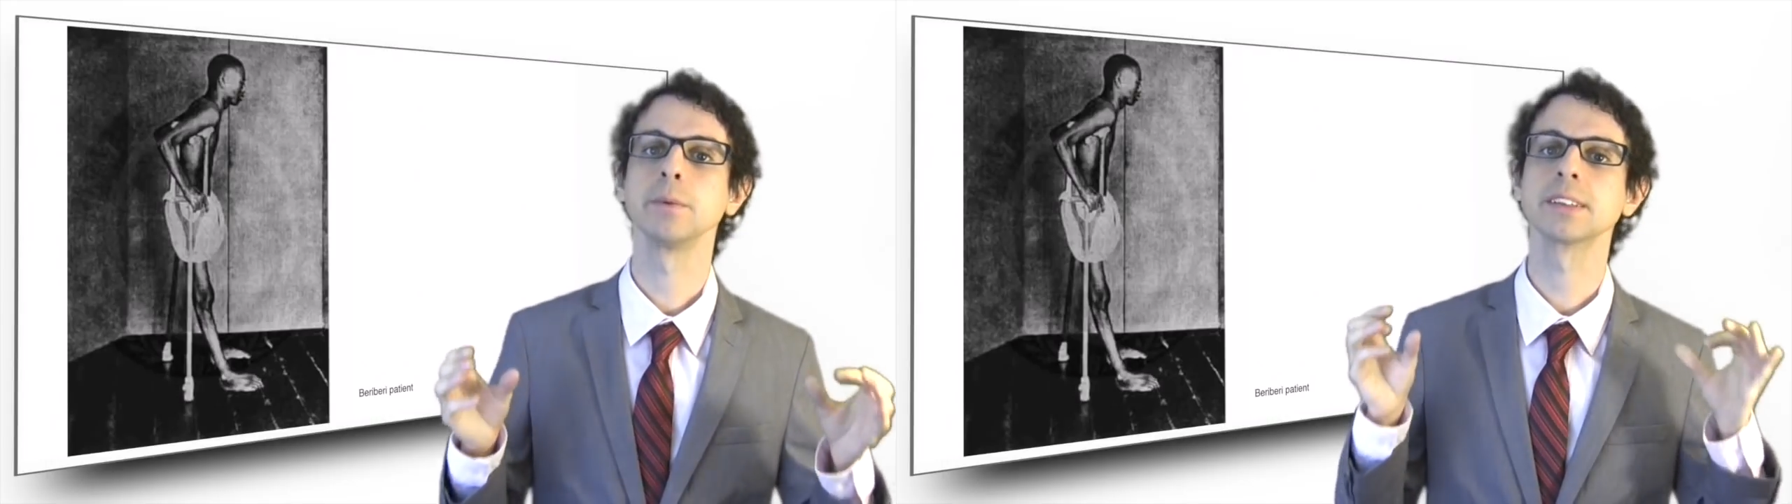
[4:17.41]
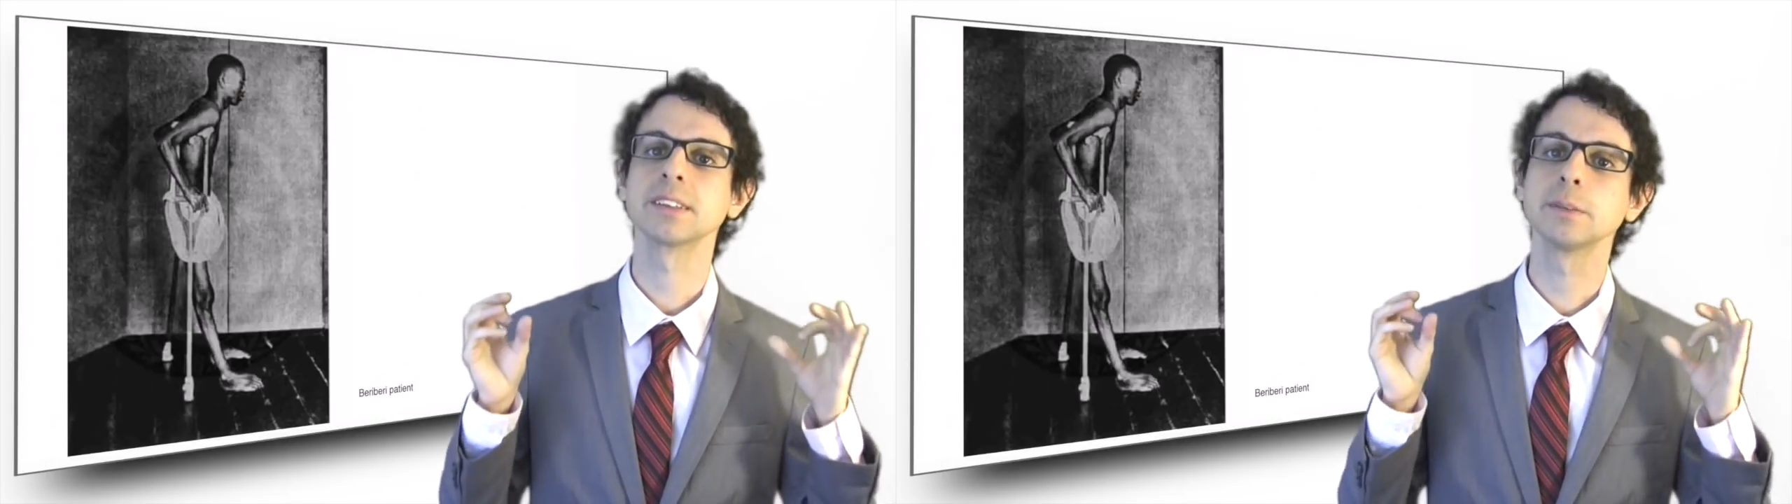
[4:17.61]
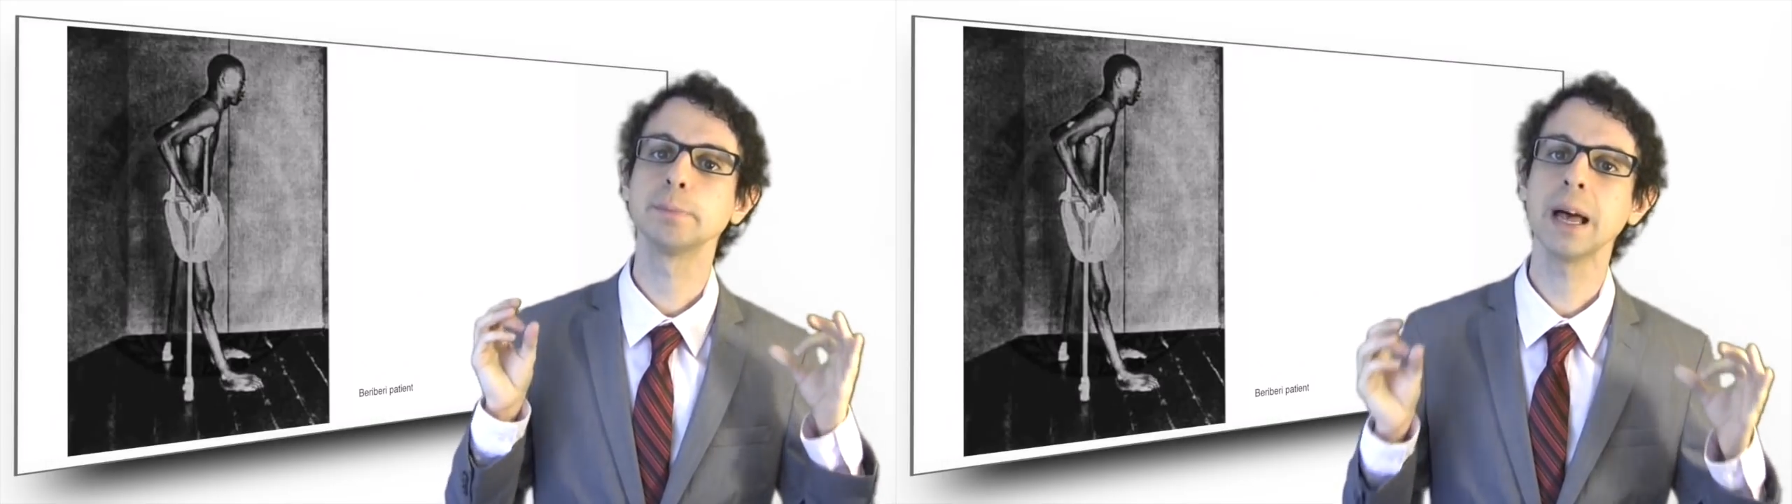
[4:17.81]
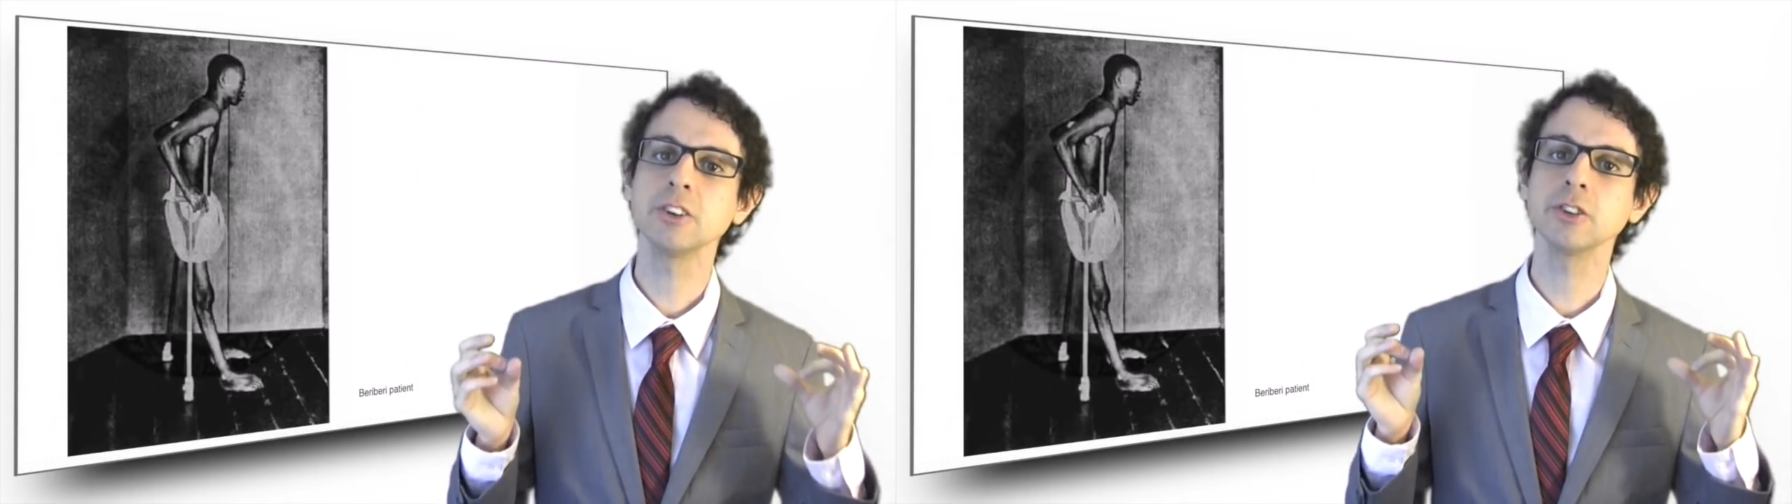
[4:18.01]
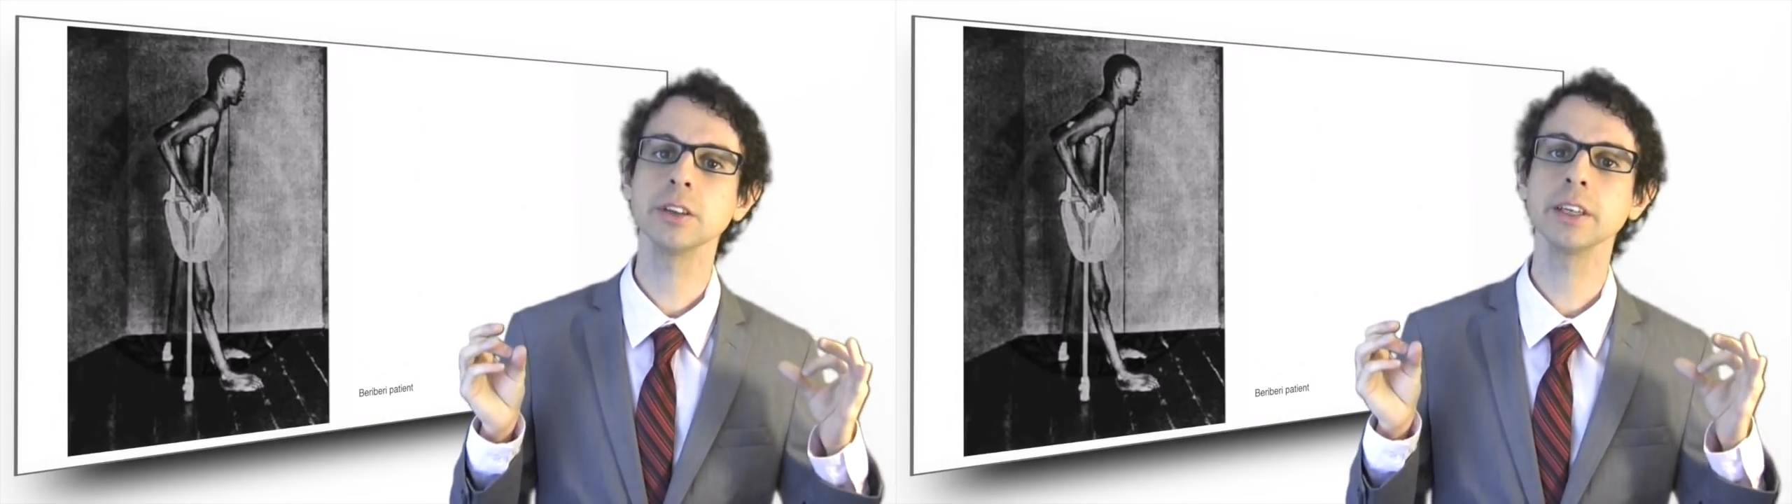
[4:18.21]
was
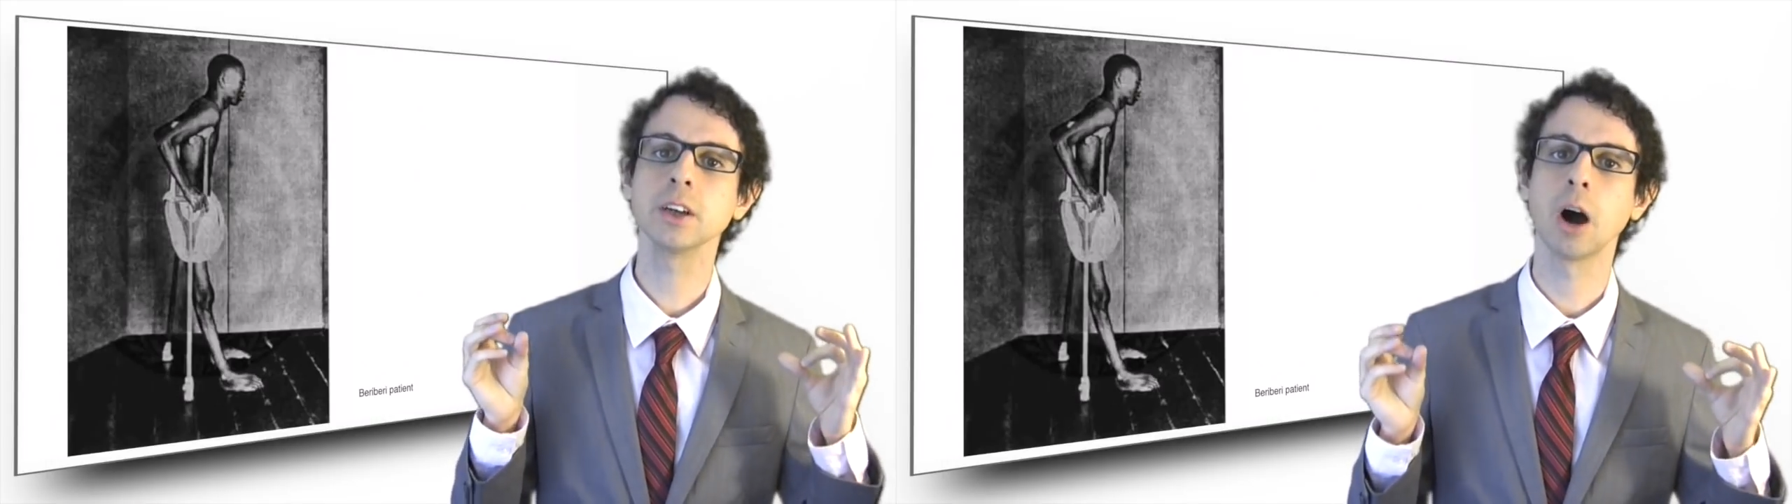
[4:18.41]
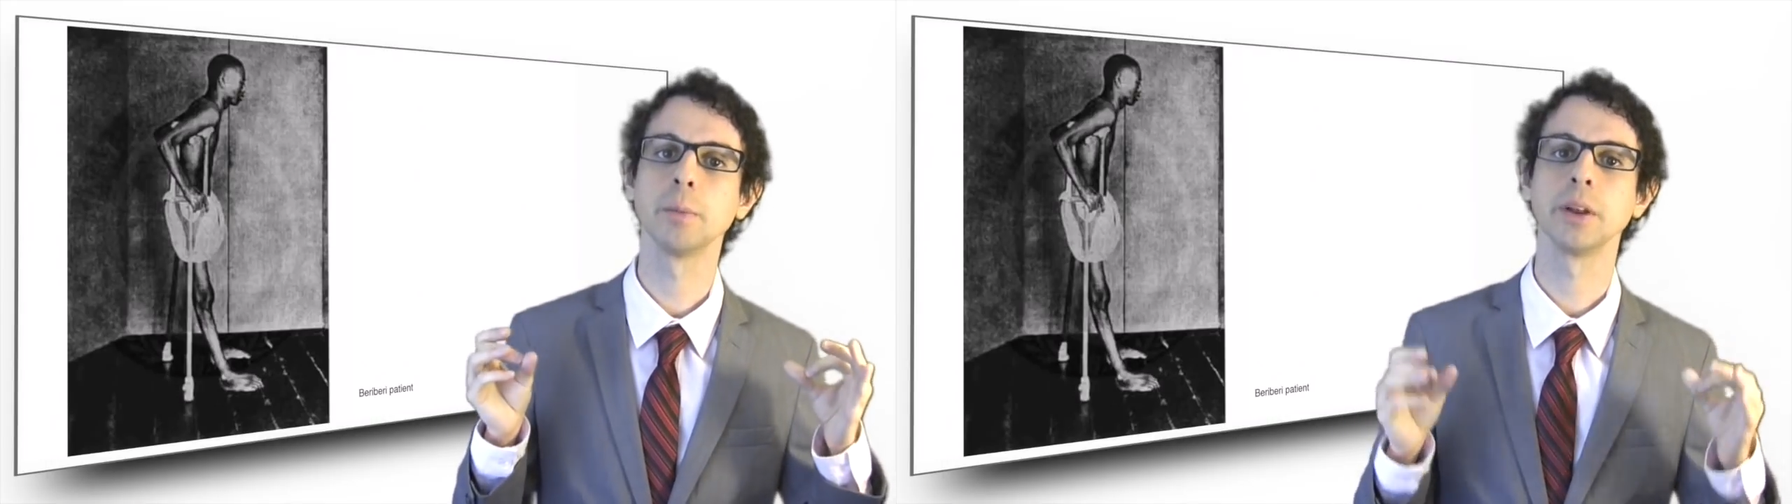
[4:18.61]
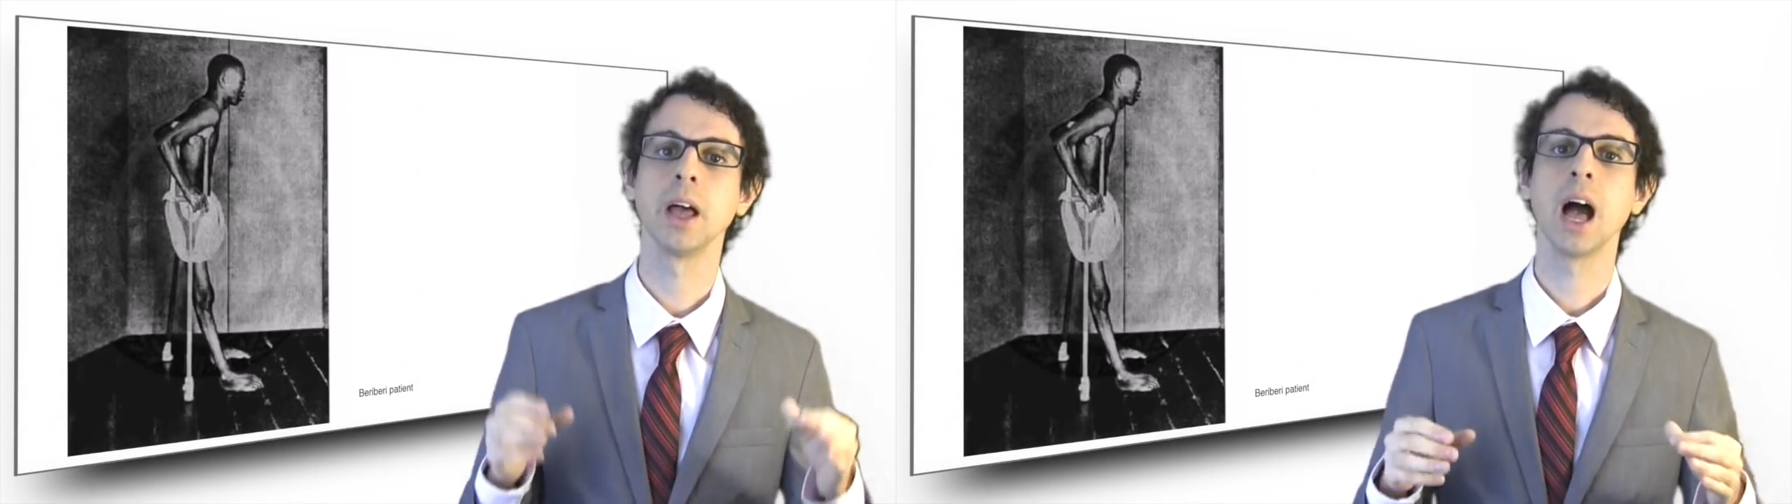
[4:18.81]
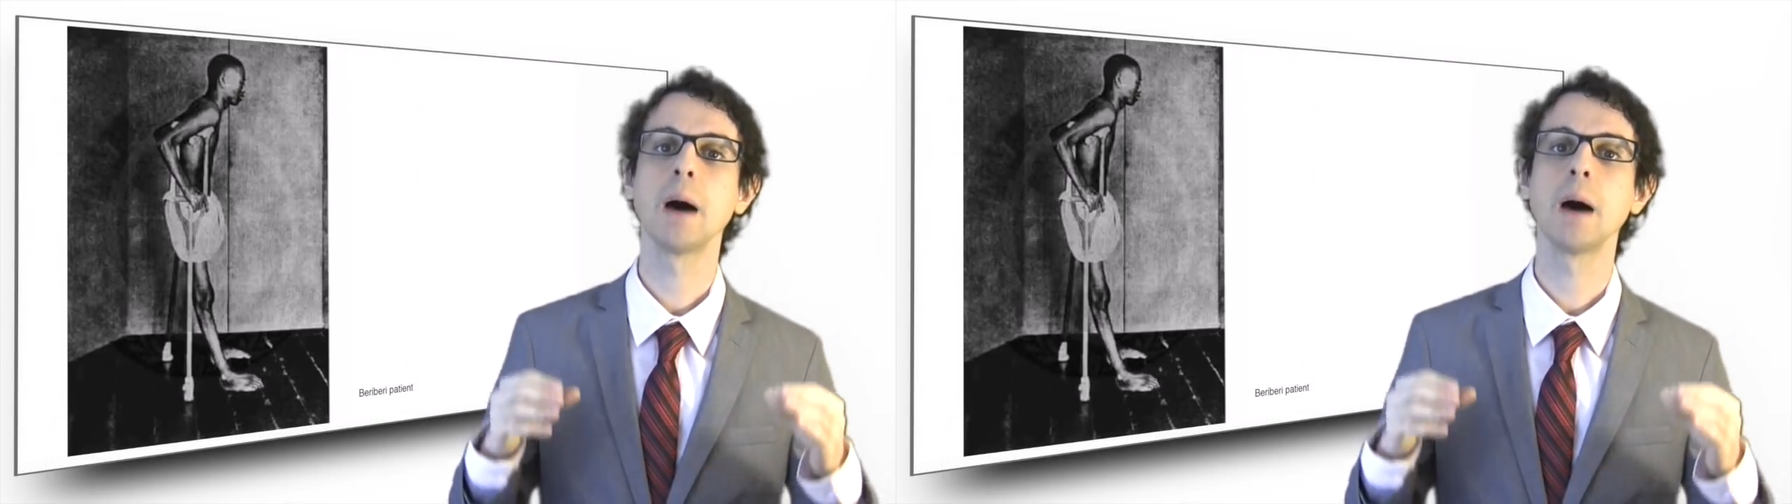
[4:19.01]
especially common